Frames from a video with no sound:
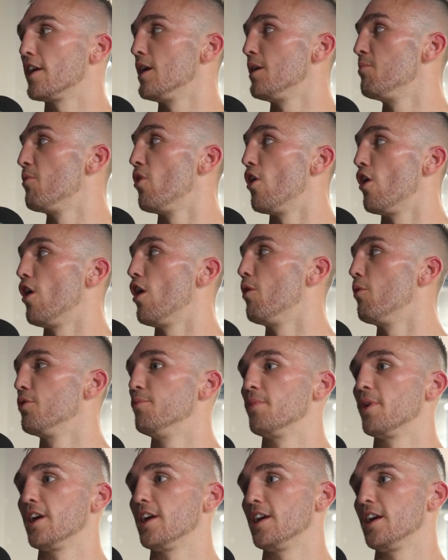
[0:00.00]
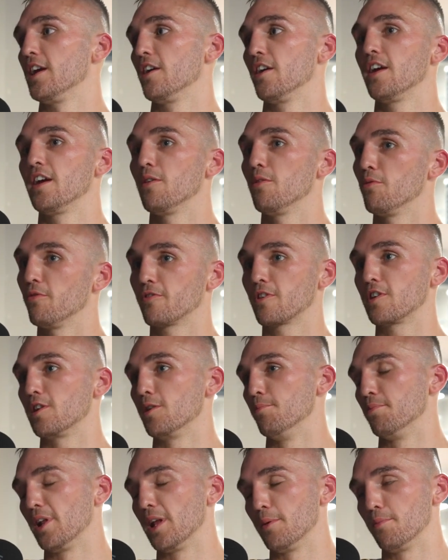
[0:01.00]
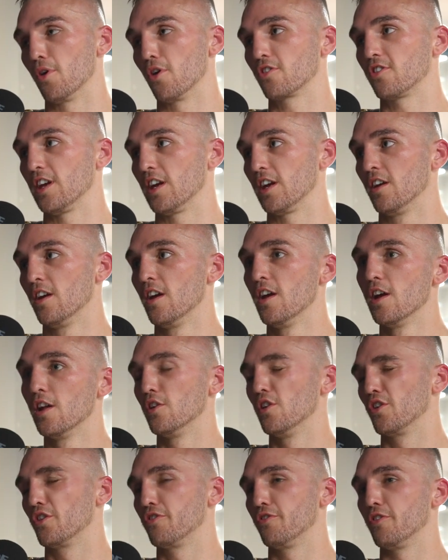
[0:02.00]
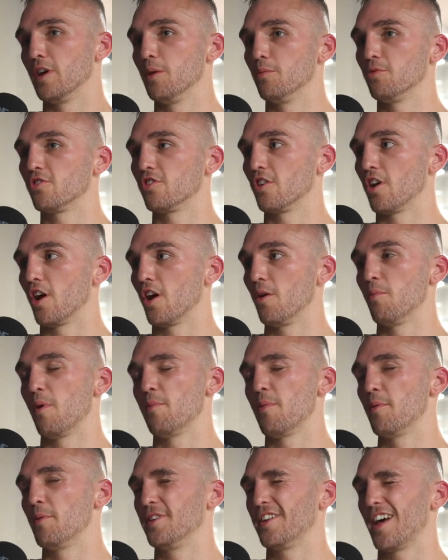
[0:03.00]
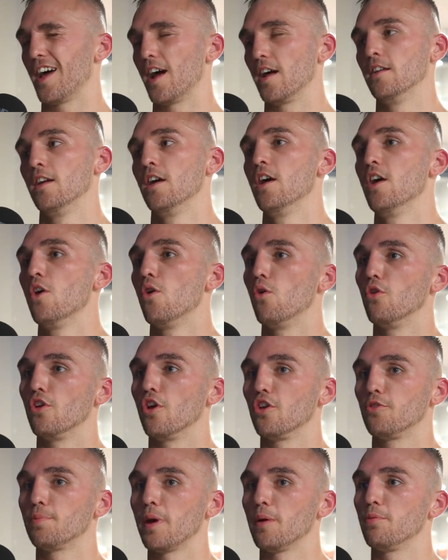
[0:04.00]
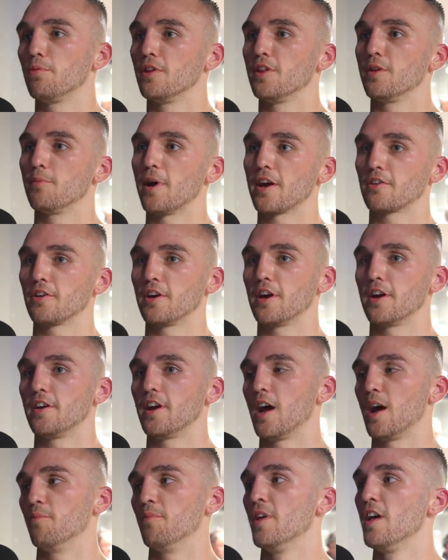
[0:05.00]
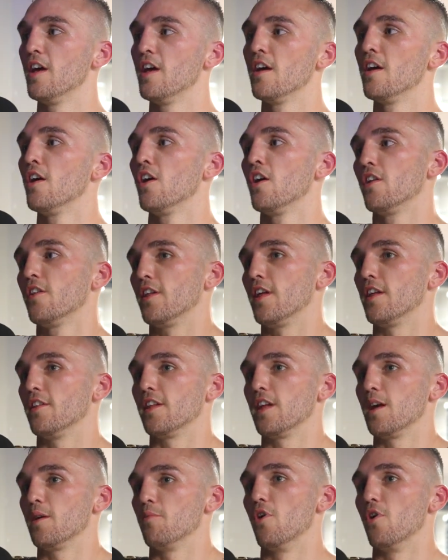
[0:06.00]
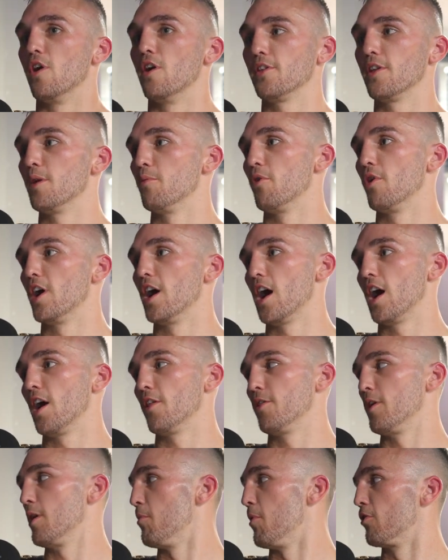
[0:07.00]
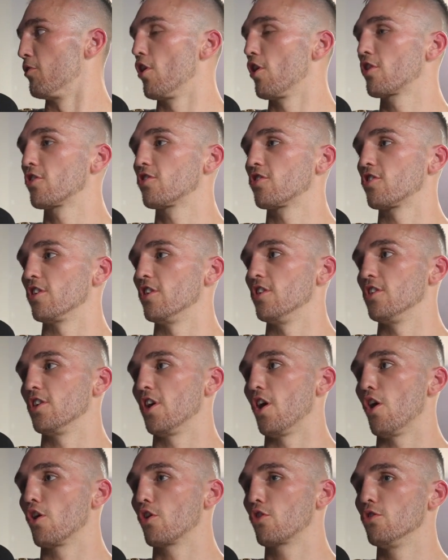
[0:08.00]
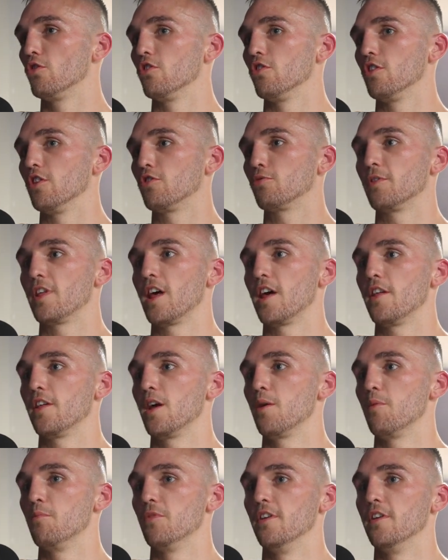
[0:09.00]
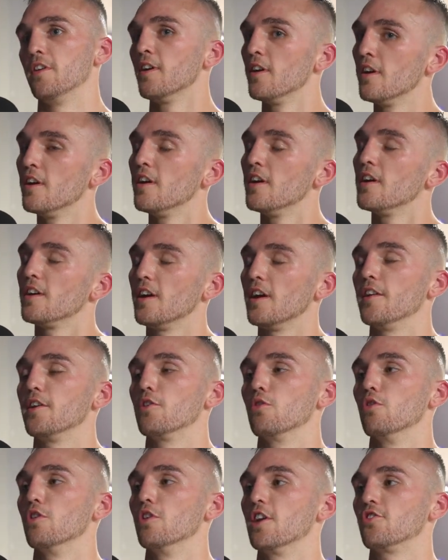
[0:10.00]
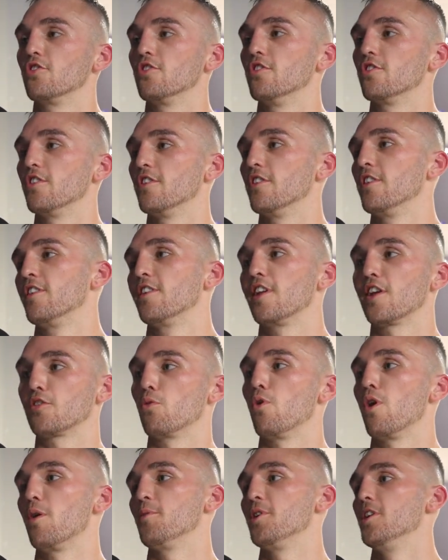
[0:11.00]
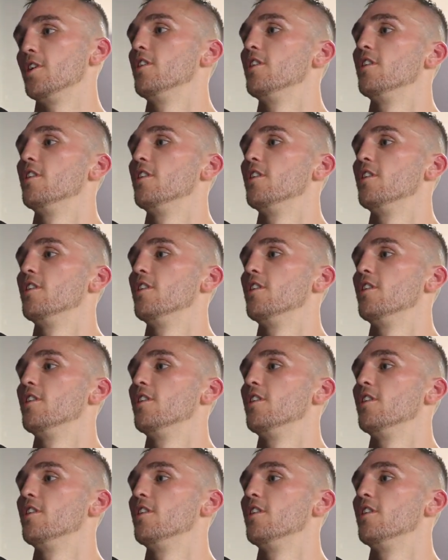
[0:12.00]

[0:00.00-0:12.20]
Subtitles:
him, I wouldn't be here. With Complete Boxing, Luke Phipps, you know, my mum and dad, all those people in the background, they're my rocks. And, you know, I couldn't do this without them. And, yeah, they're all legends, and that's why I'm here.